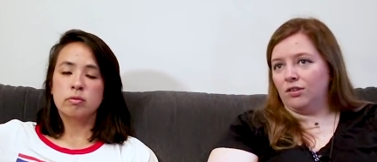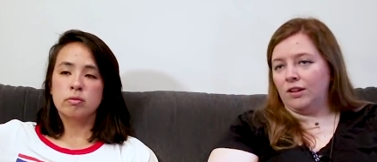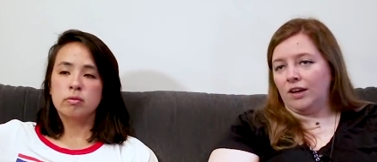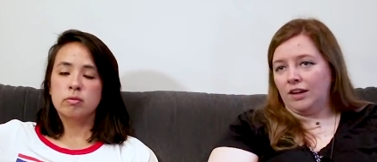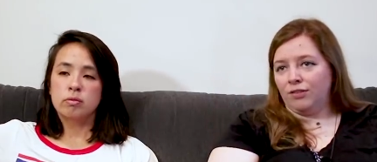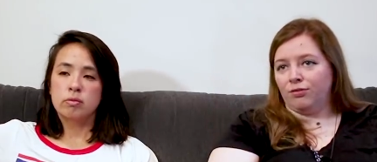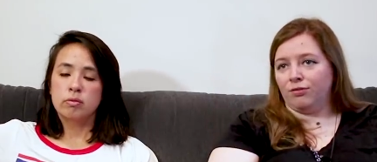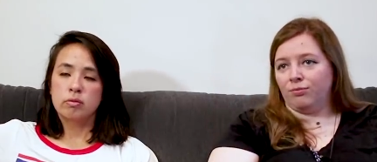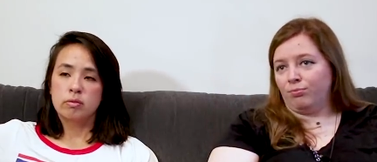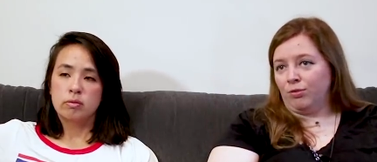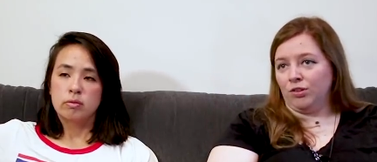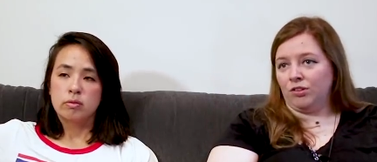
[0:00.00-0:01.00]
Speaker 1: So they mm-hmm. kind of
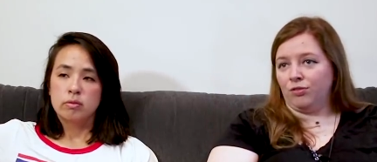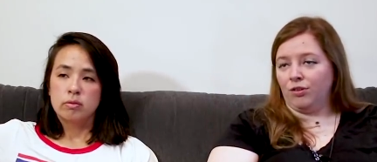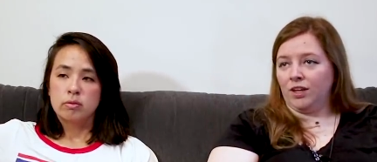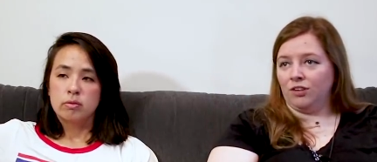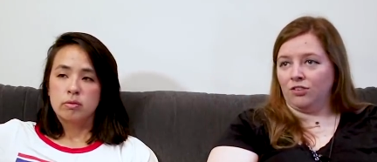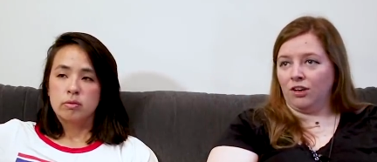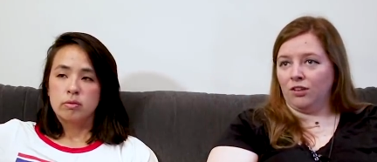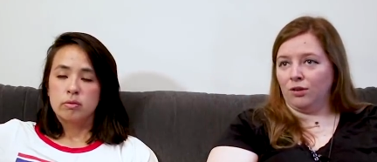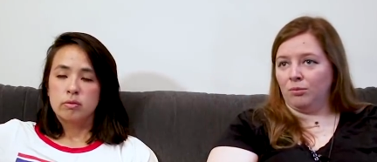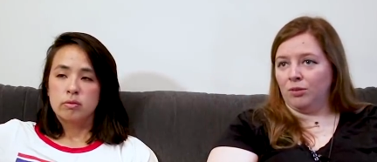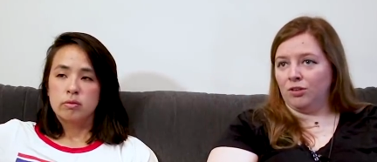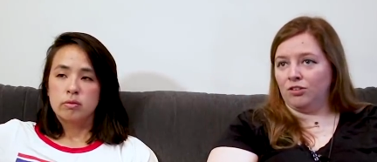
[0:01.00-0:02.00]
just fuck each
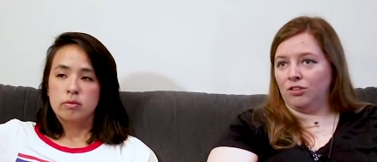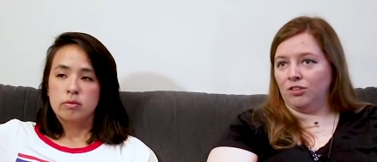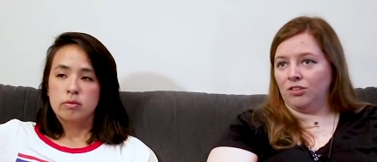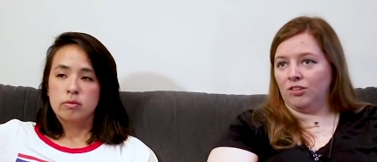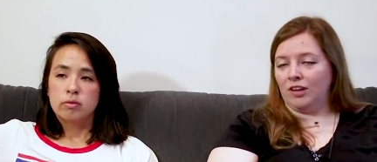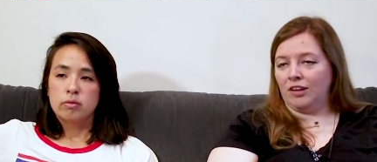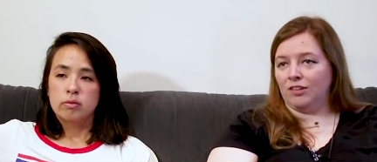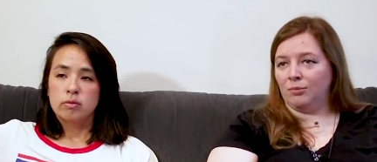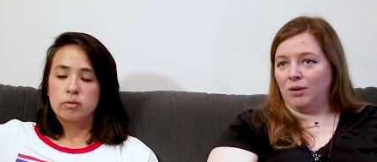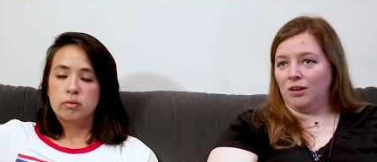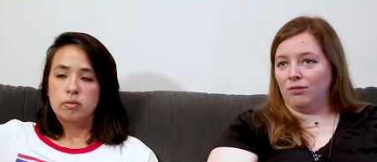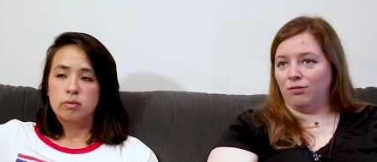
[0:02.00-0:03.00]
other, but she just ends
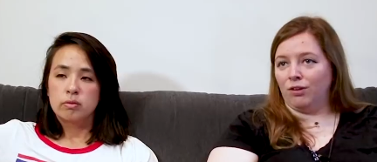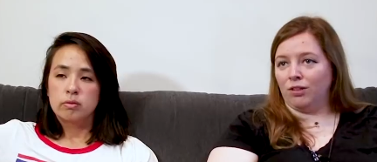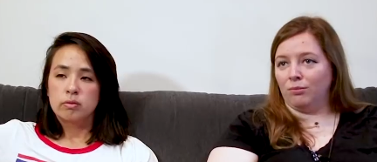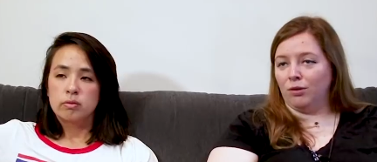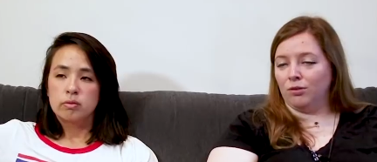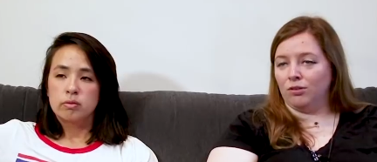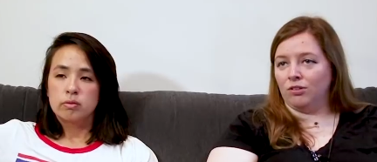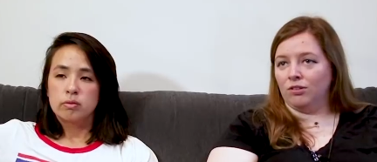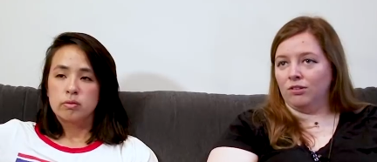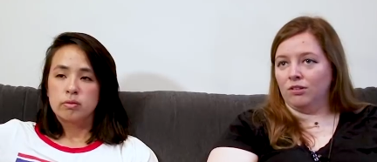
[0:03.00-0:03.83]
up getting fucked the most.